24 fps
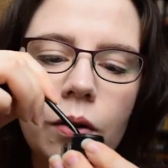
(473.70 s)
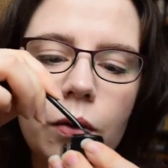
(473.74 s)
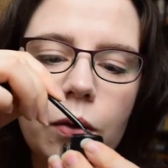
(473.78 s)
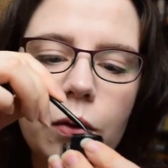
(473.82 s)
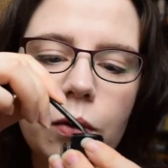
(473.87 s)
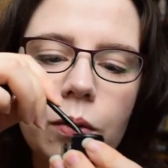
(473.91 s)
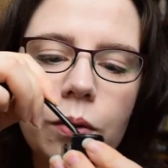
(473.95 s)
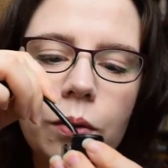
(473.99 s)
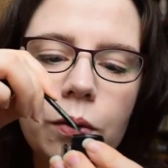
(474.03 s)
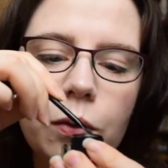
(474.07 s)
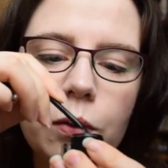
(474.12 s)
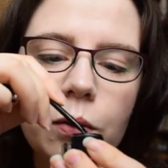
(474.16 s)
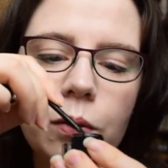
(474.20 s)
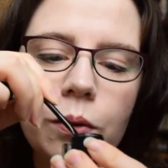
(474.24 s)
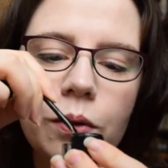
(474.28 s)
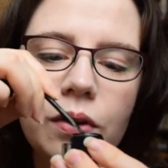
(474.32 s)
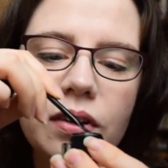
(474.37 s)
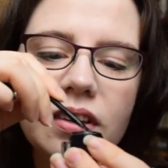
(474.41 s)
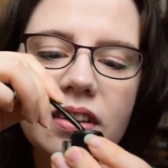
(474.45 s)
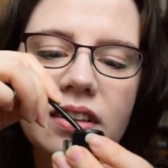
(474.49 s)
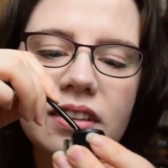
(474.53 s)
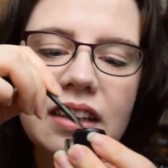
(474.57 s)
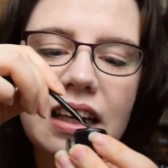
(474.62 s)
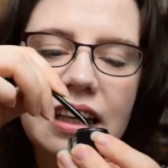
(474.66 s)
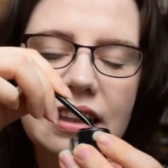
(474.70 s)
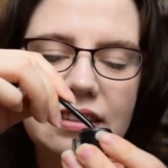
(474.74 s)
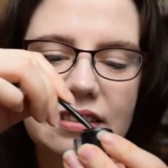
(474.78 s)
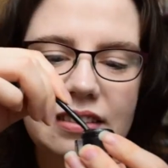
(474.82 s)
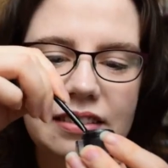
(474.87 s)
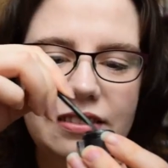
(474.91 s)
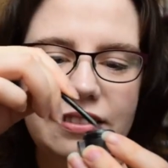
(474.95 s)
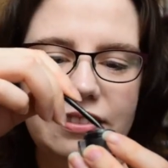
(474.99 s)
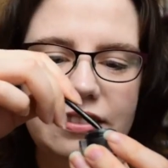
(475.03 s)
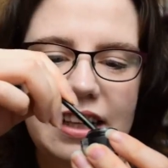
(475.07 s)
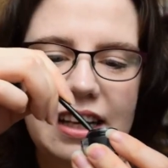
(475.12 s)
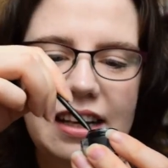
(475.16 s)
Ooh, it has
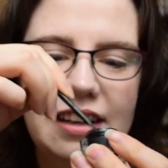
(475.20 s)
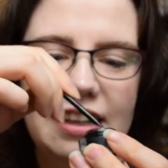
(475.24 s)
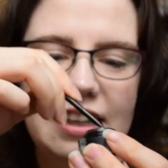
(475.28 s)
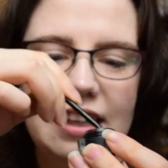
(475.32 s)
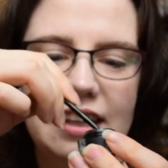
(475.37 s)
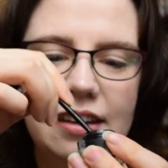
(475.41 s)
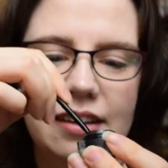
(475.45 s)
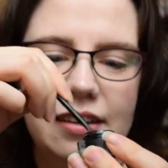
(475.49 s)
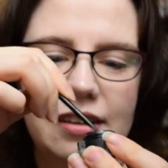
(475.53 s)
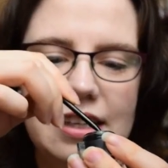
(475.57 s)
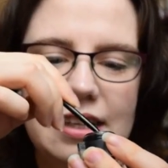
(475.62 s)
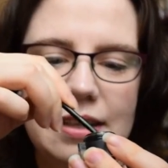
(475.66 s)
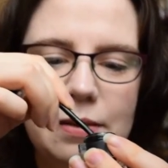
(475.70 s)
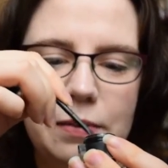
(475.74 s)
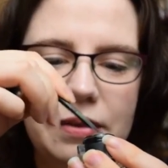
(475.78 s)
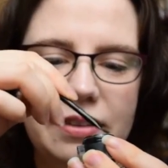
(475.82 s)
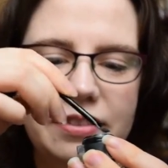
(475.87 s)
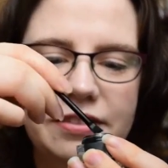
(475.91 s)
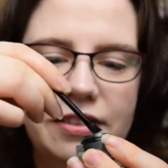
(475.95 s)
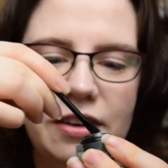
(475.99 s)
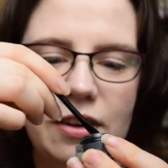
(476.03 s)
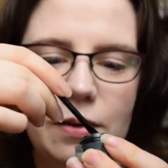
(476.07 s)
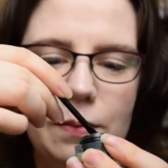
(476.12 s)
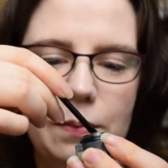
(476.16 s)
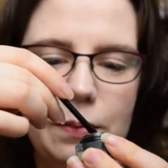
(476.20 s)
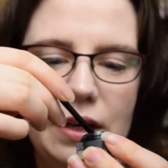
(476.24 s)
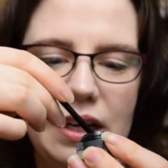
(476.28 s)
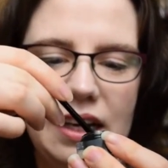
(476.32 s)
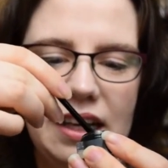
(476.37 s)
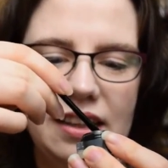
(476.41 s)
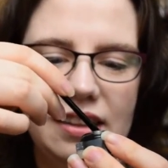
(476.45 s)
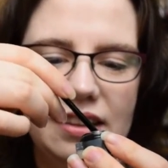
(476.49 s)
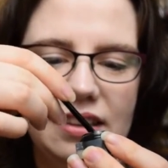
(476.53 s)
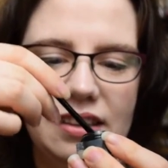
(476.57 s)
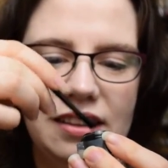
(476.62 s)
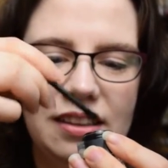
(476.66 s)
a very creamy
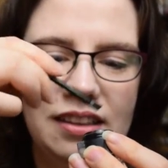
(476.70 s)
formula.